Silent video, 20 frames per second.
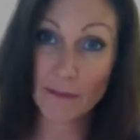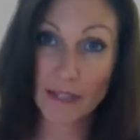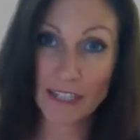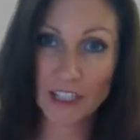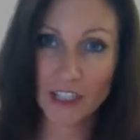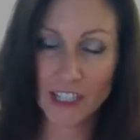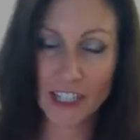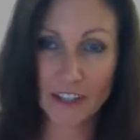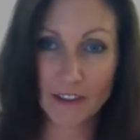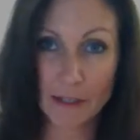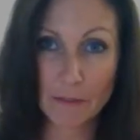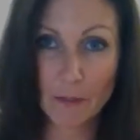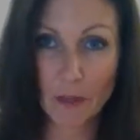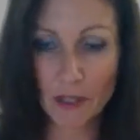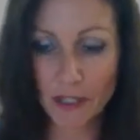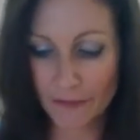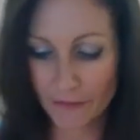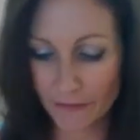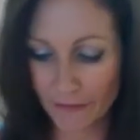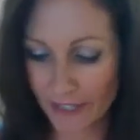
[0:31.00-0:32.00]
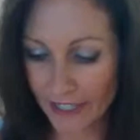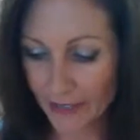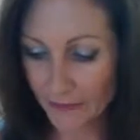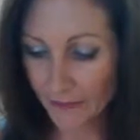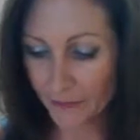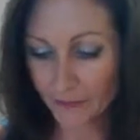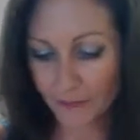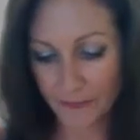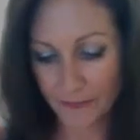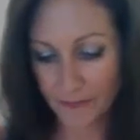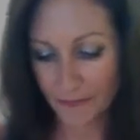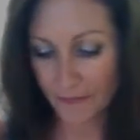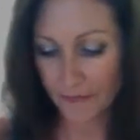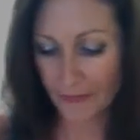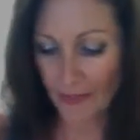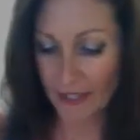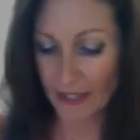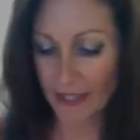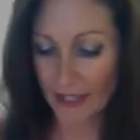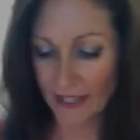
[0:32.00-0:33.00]
imaginary body fat.
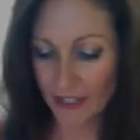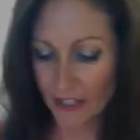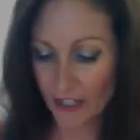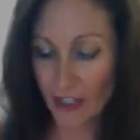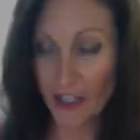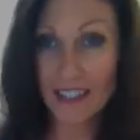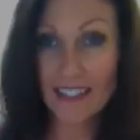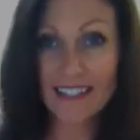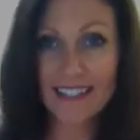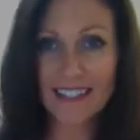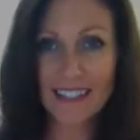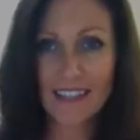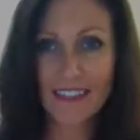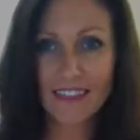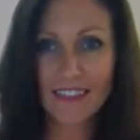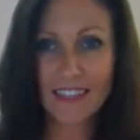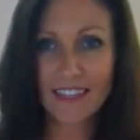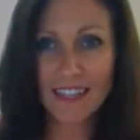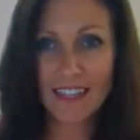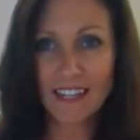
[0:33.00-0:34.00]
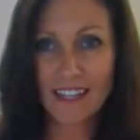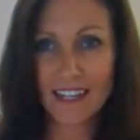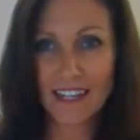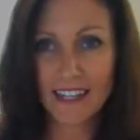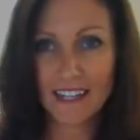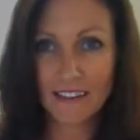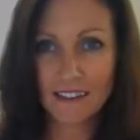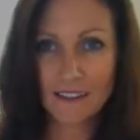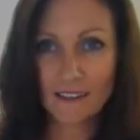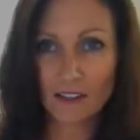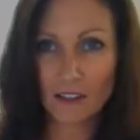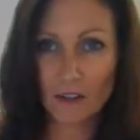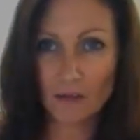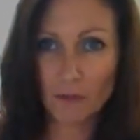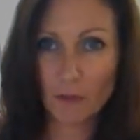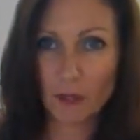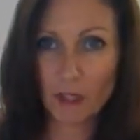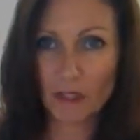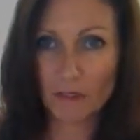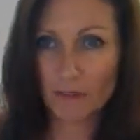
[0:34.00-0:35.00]
A nice thin layer
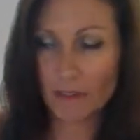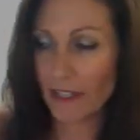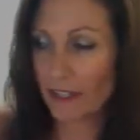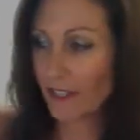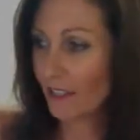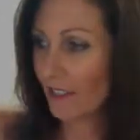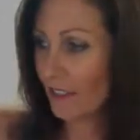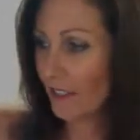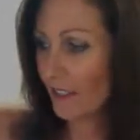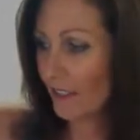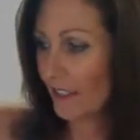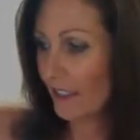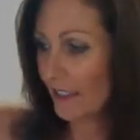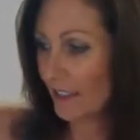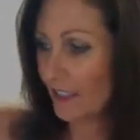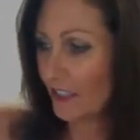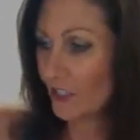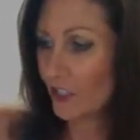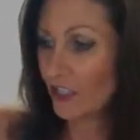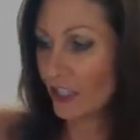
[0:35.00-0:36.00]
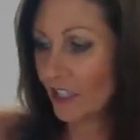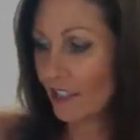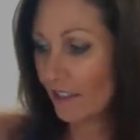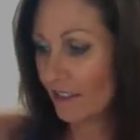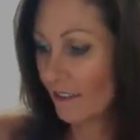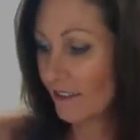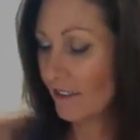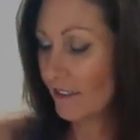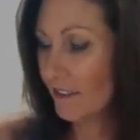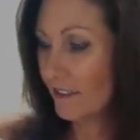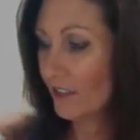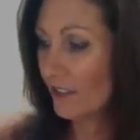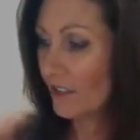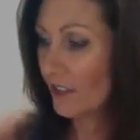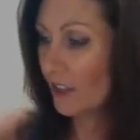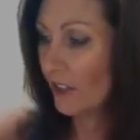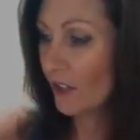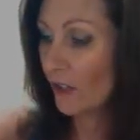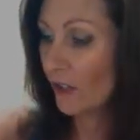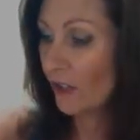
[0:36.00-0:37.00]
of body fat here in this sheet,
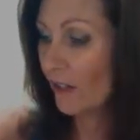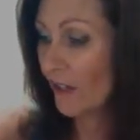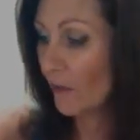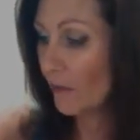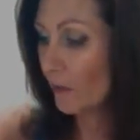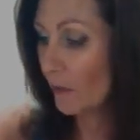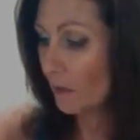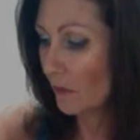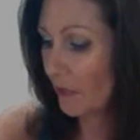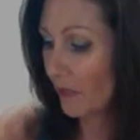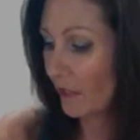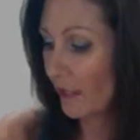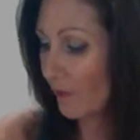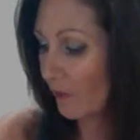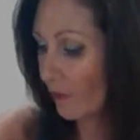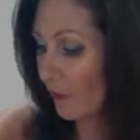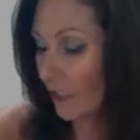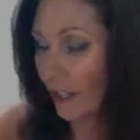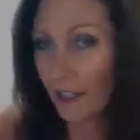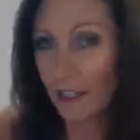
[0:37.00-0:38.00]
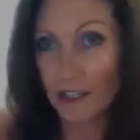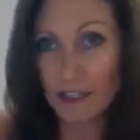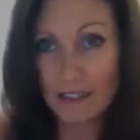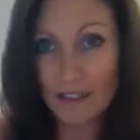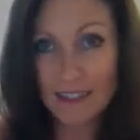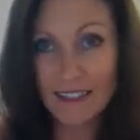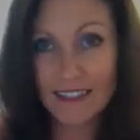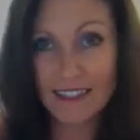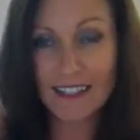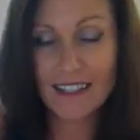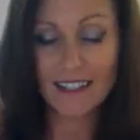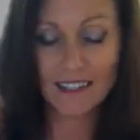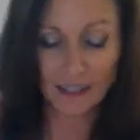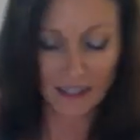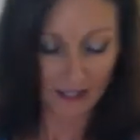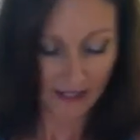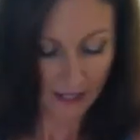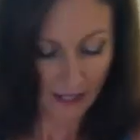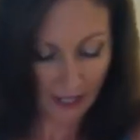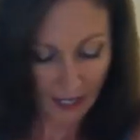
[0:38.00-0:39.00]
so that would be covering us.
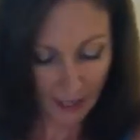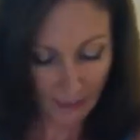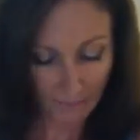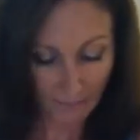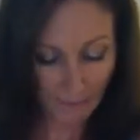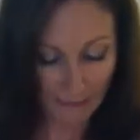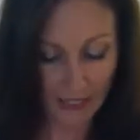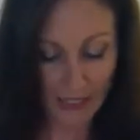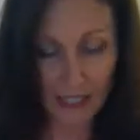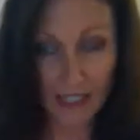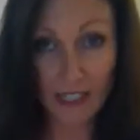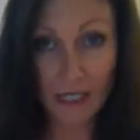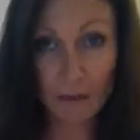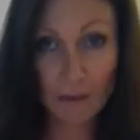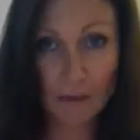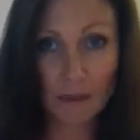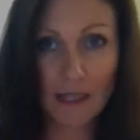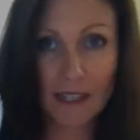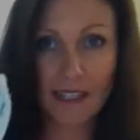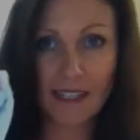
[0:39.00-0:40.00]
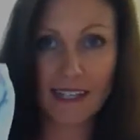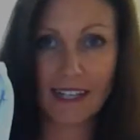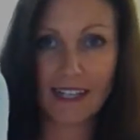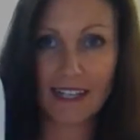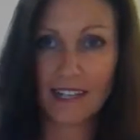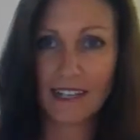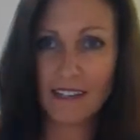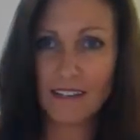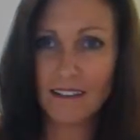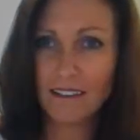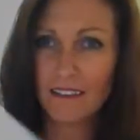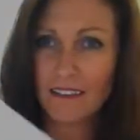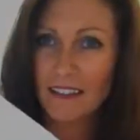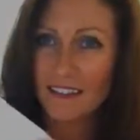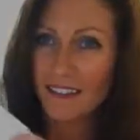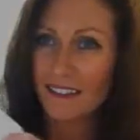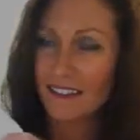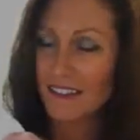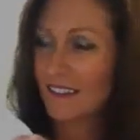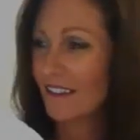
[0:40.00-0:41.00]
A medium layer,
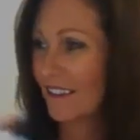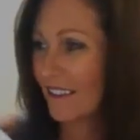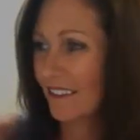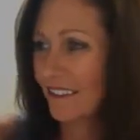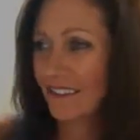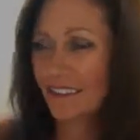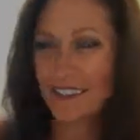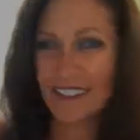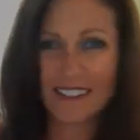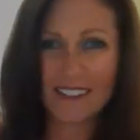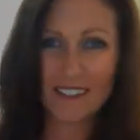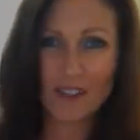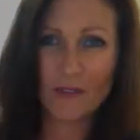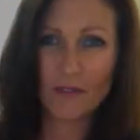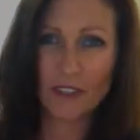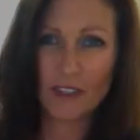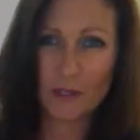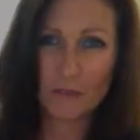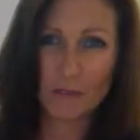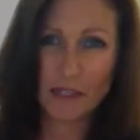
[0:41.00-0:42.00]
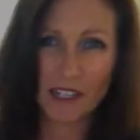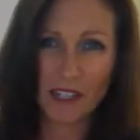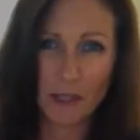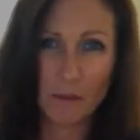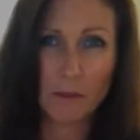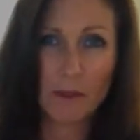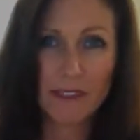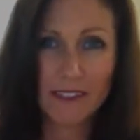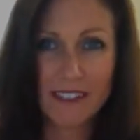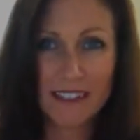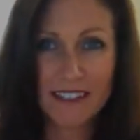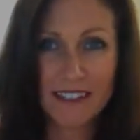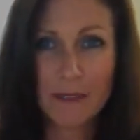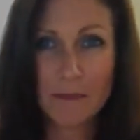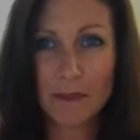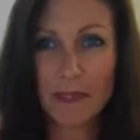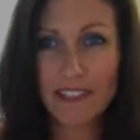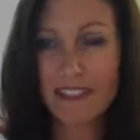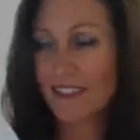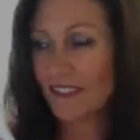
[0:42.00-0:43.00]
that's not very medium, but that's the
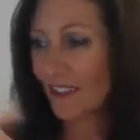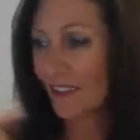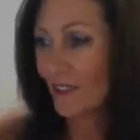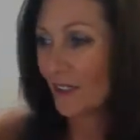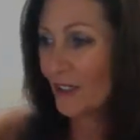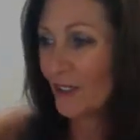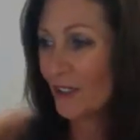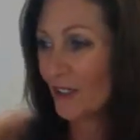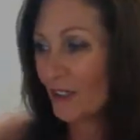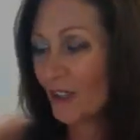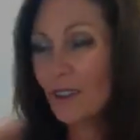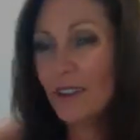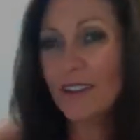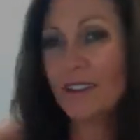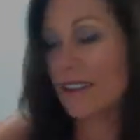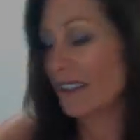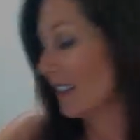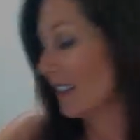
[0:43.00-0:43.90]
best I could do.